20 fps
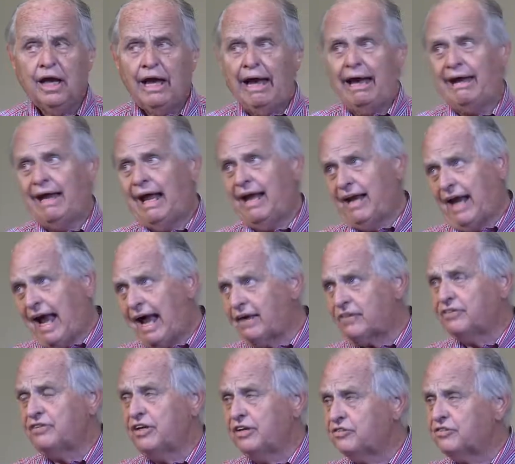and had
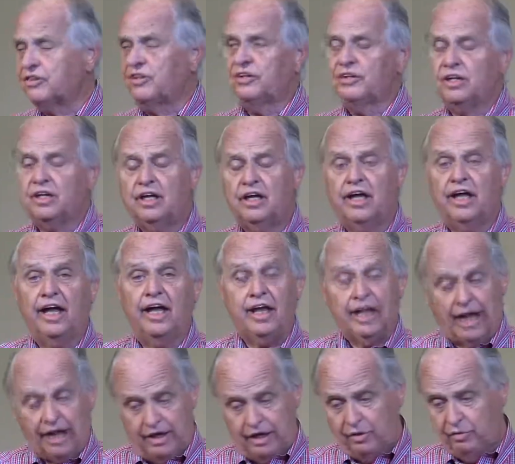access to the
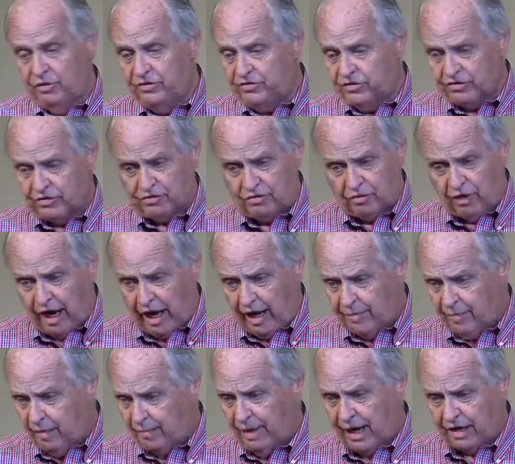king, and he was a
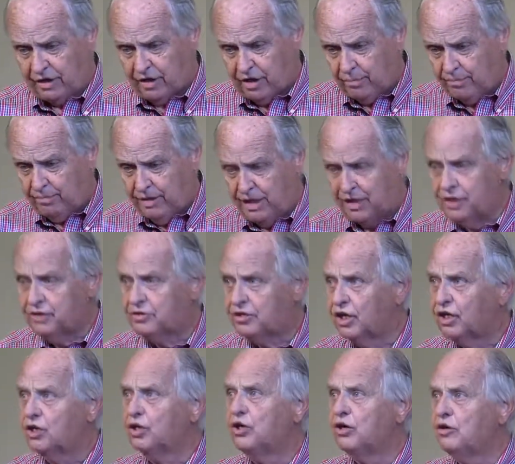scribe, a man committed
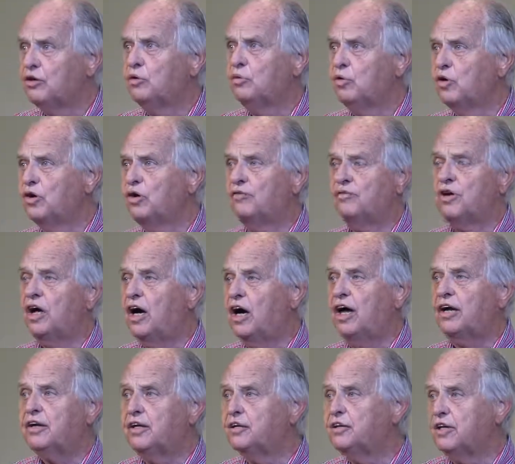to learn the word of
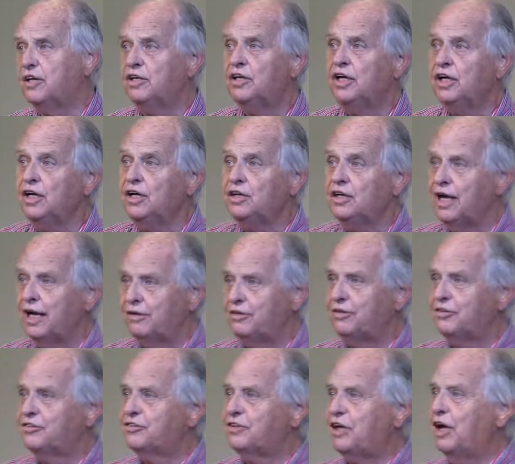God and
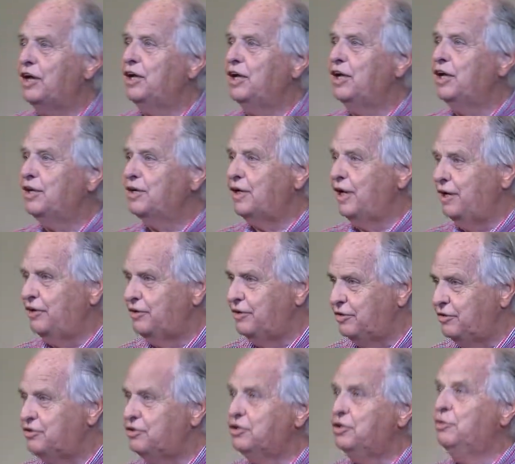to study it and
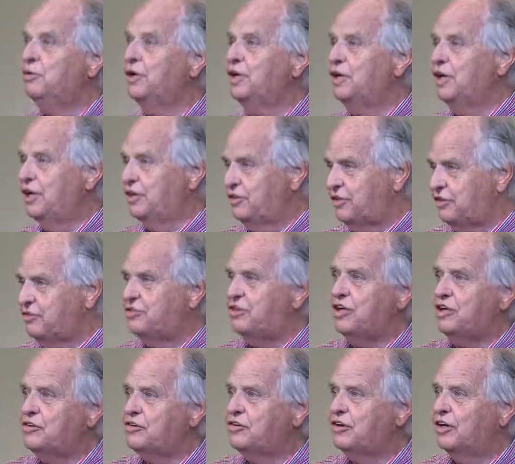to do it and to
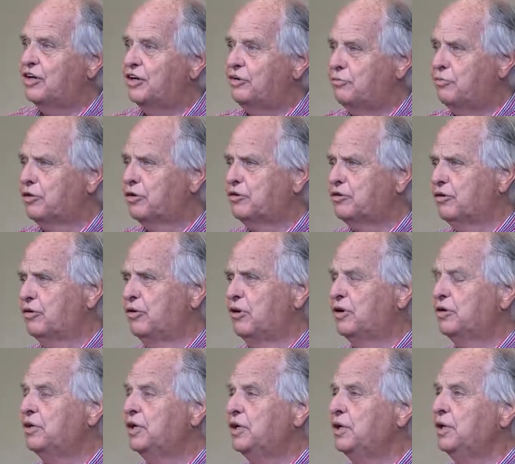teach it, we're
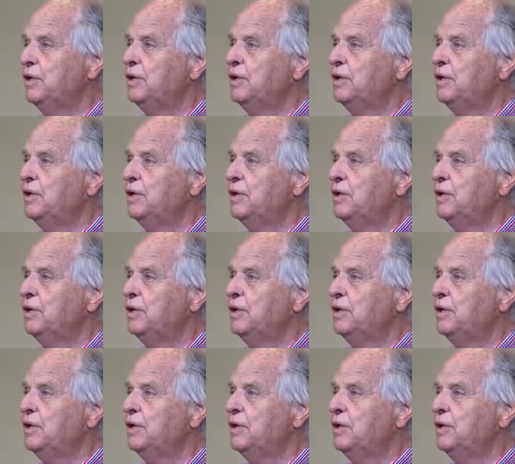told.